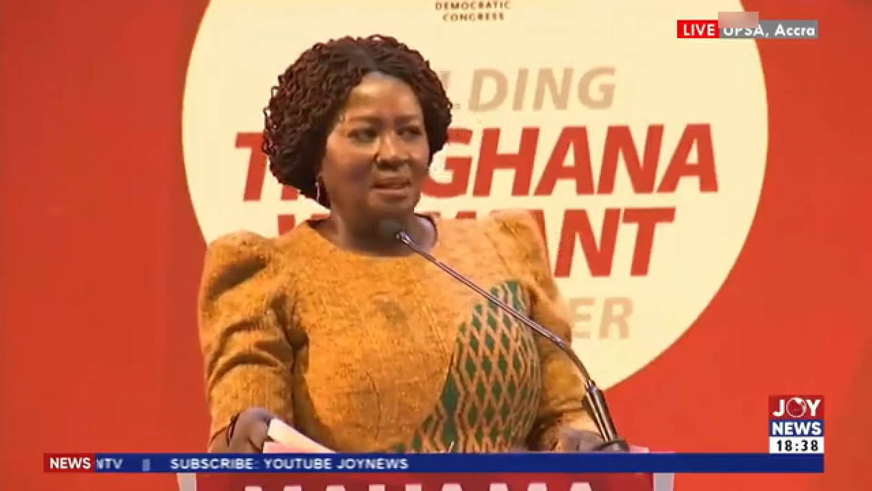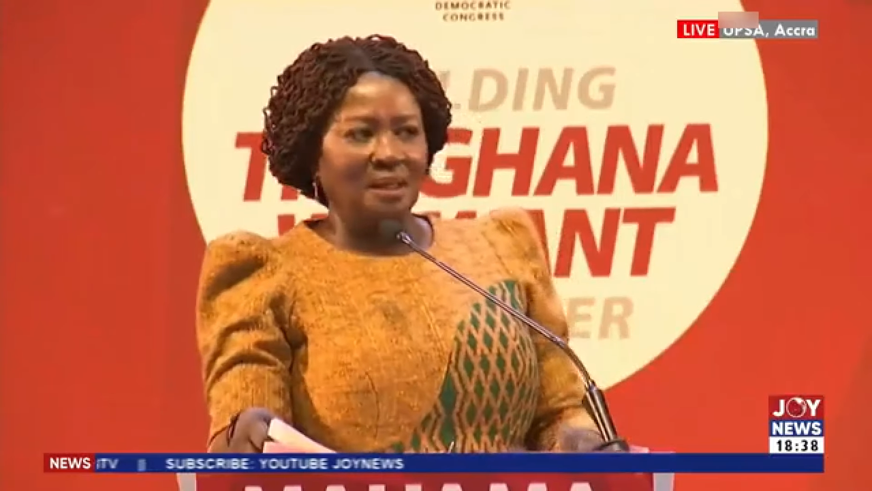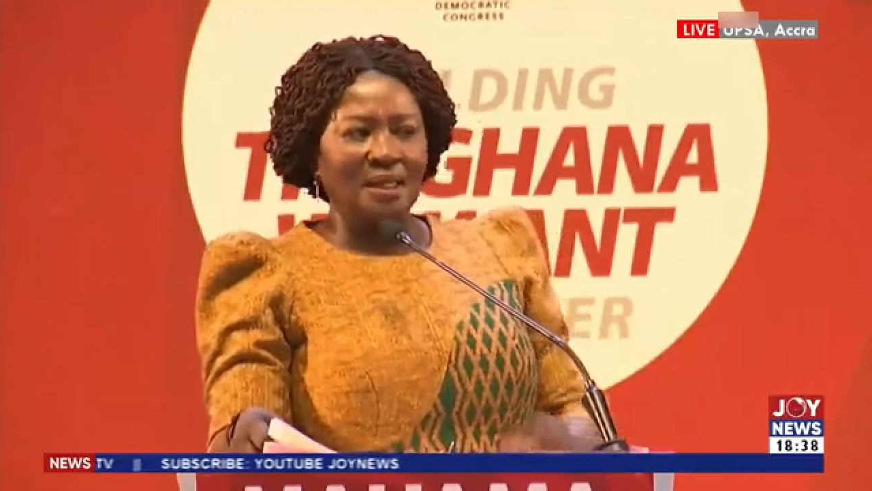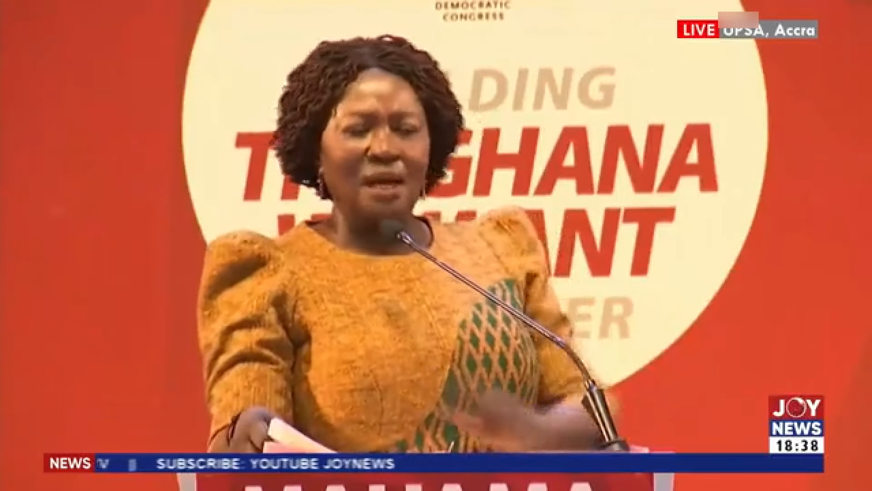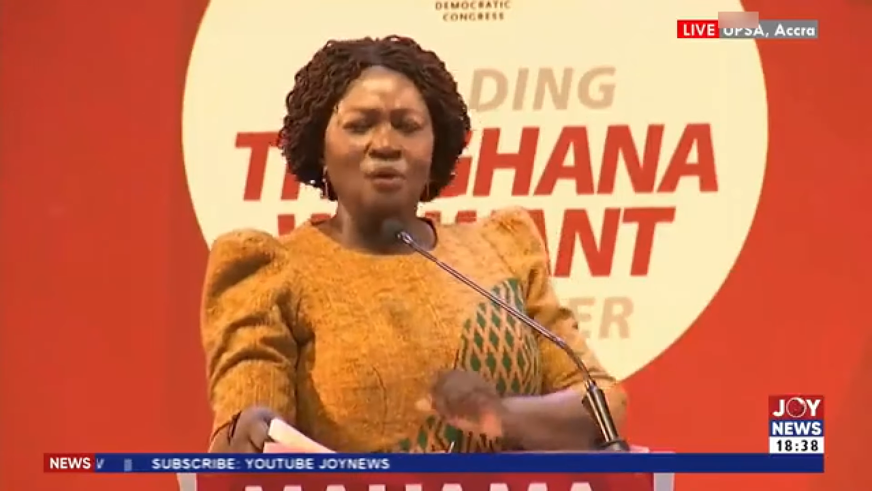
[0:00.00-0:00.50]

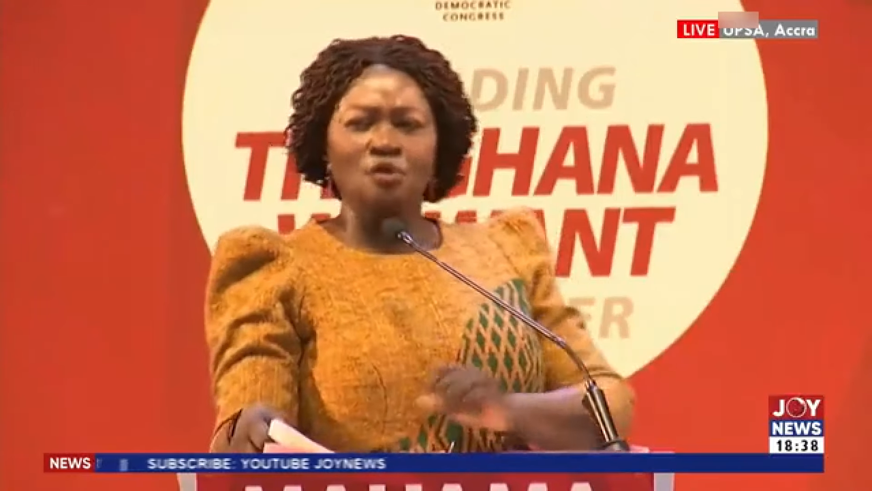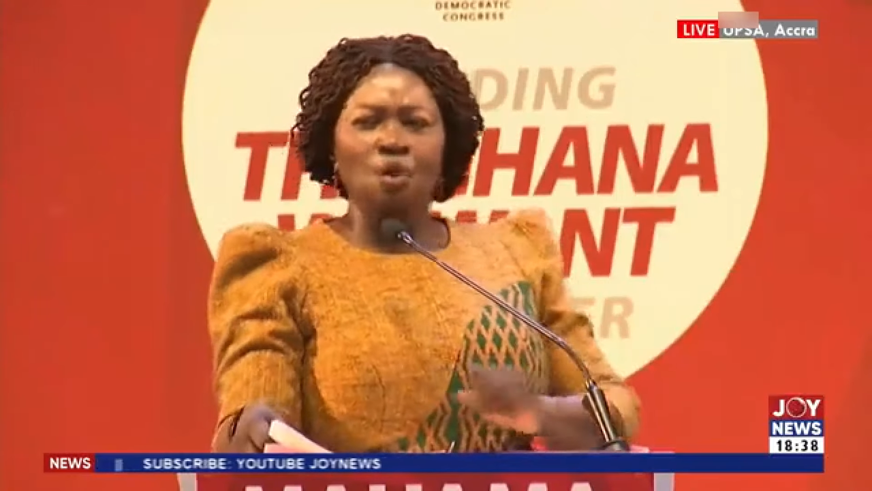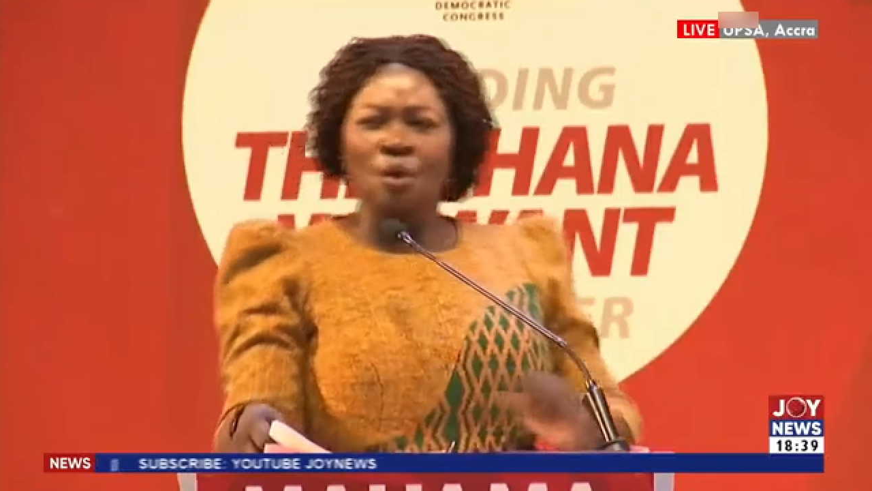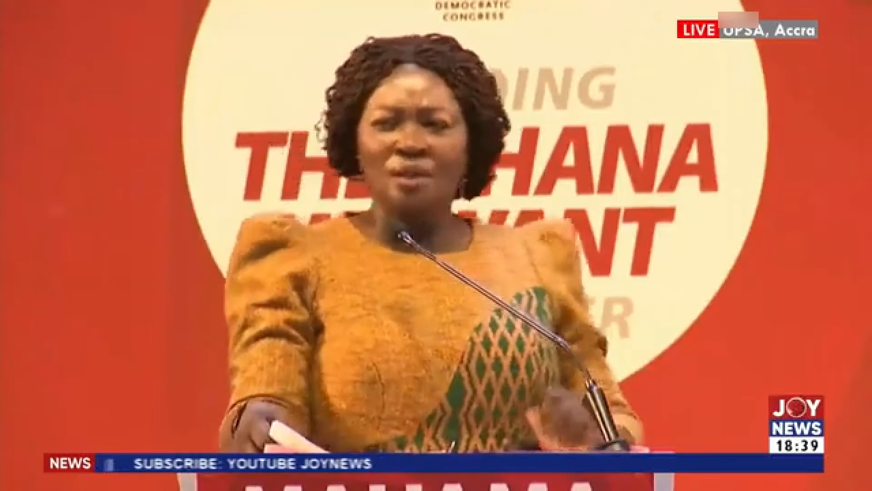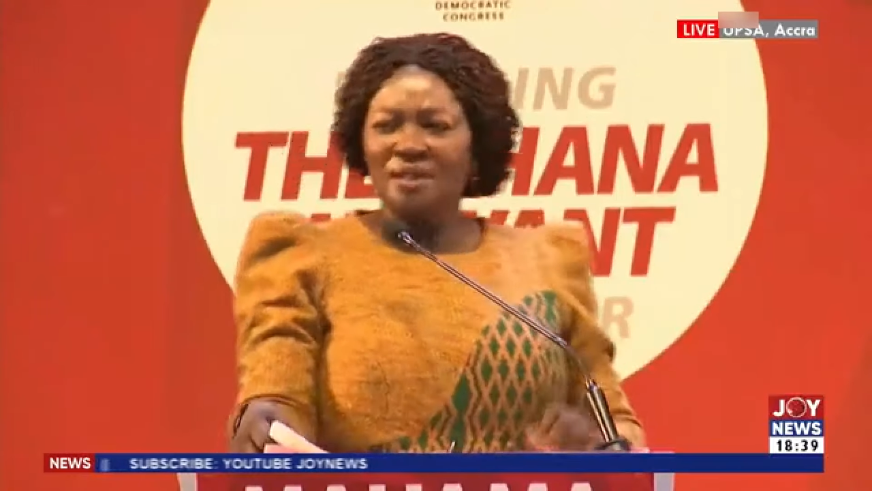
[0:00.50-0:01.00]
that I was
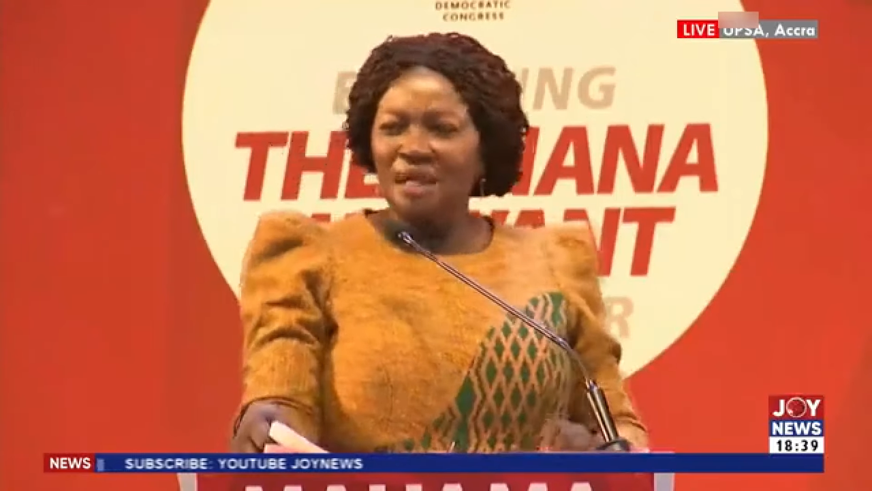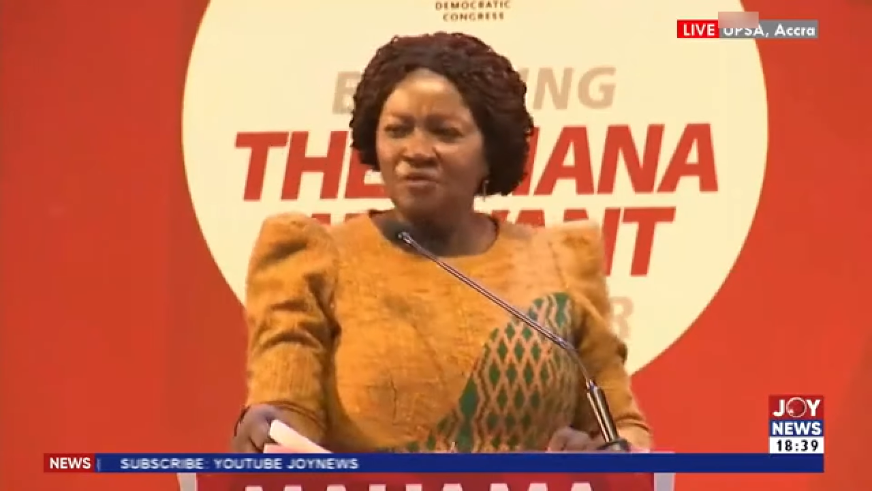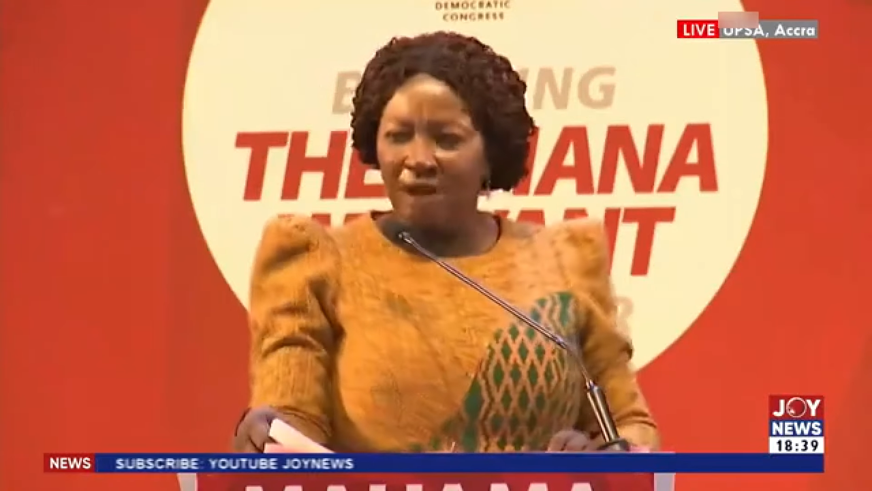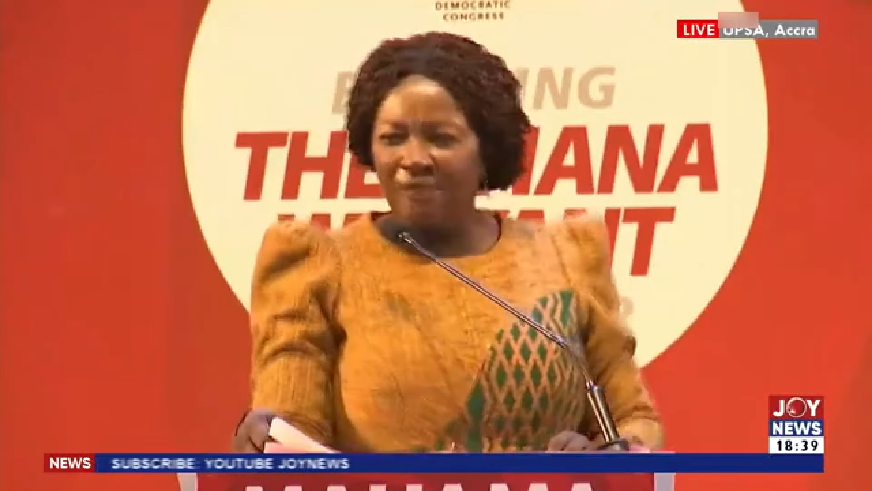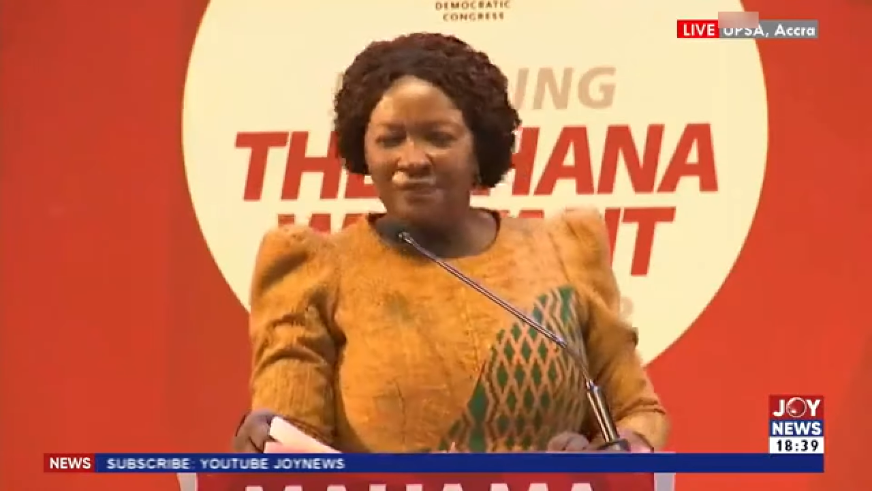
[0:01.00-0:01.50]
only the
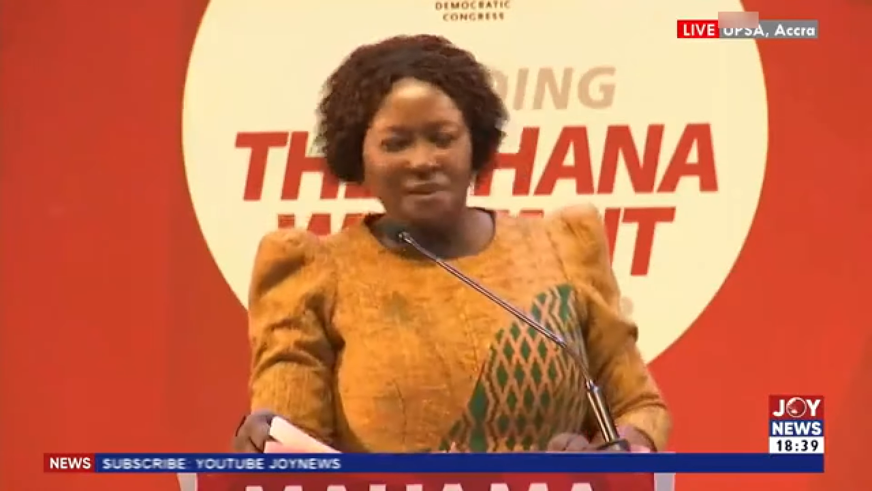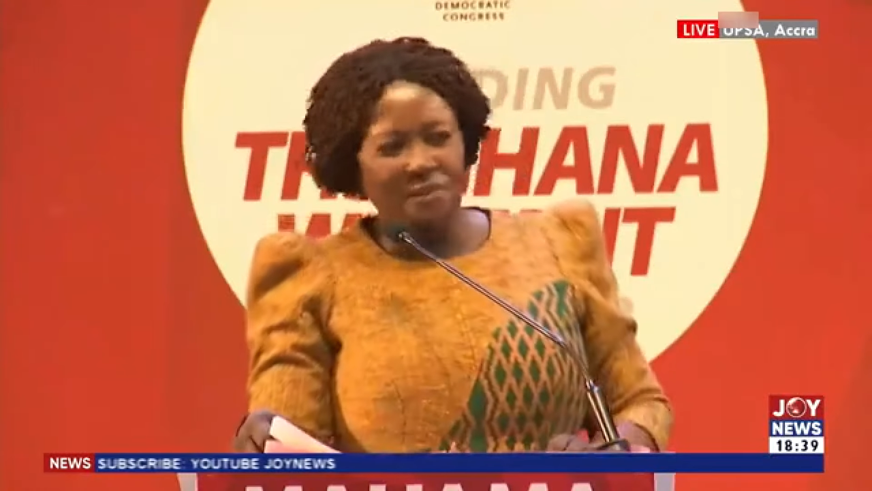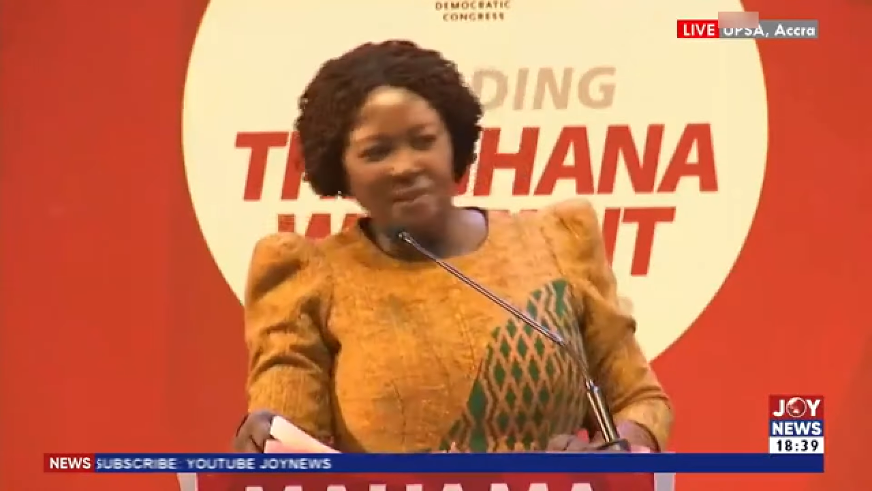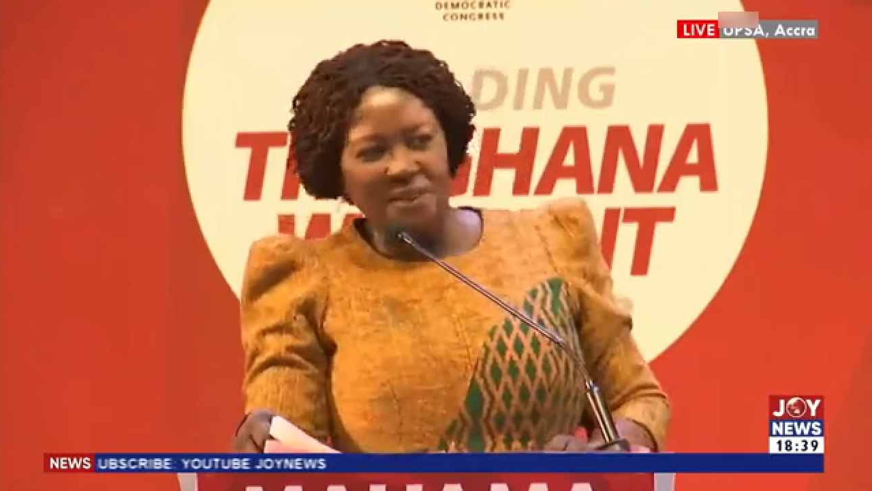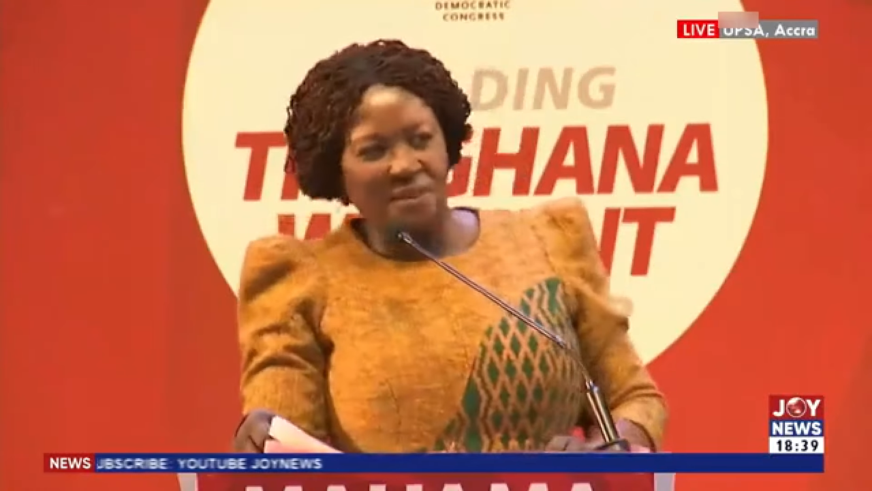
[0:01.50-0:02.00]
driver's
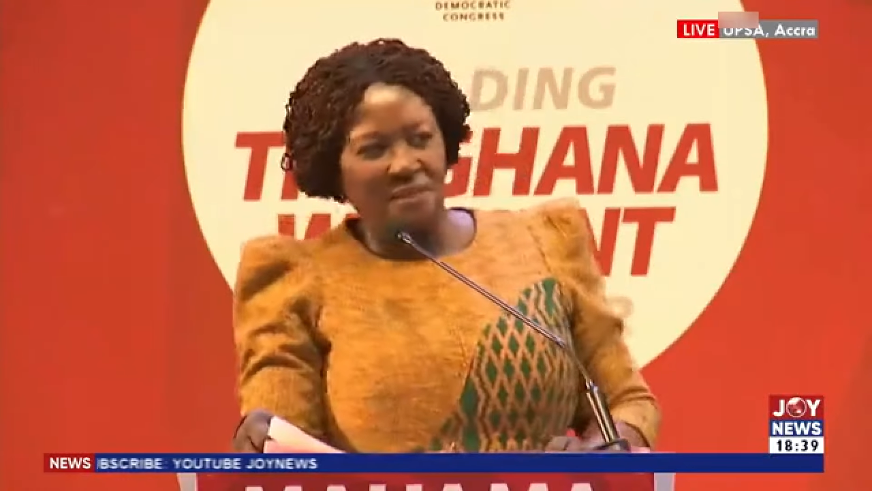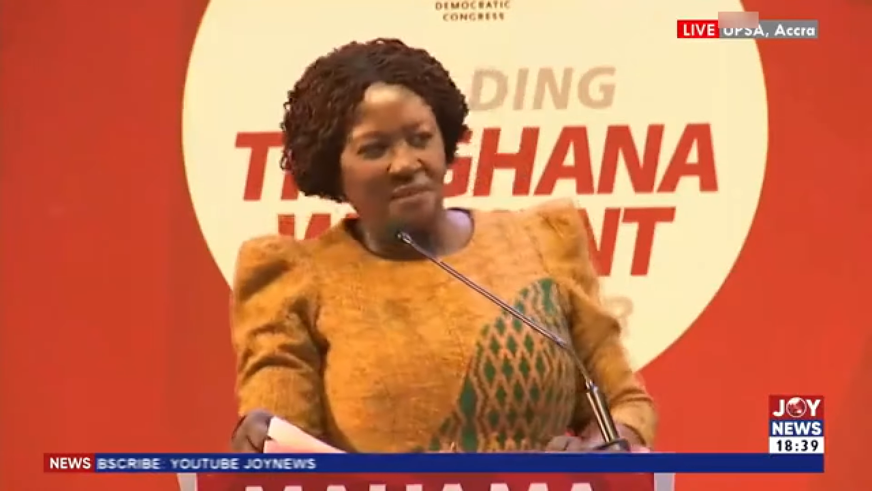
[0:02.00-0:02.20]
mate.